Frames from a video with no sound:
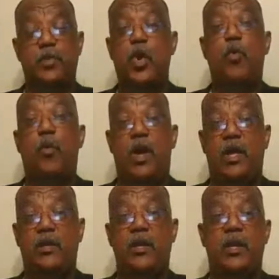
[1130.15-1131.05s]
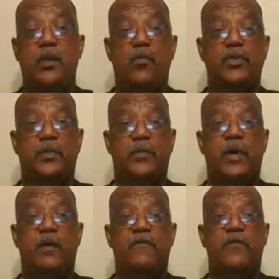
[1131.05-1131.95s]
No one was
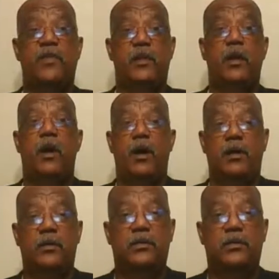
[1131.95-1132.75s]
above the law.